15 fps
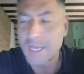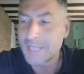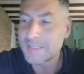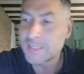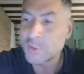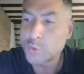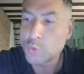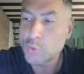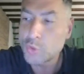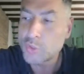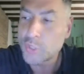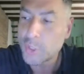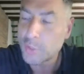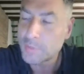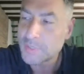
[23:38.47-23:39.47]
and then 2, the
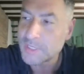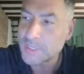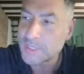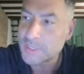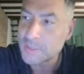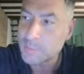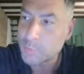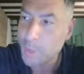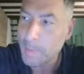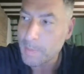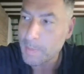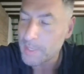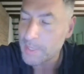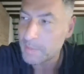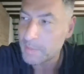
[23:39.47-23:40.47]
terms is
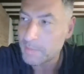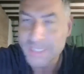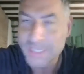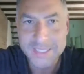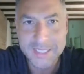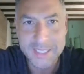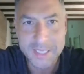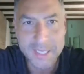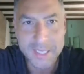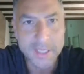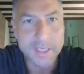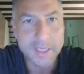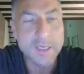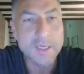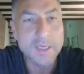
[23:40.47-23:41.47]
probably
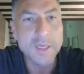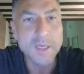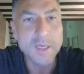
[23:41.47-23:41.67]
misleading,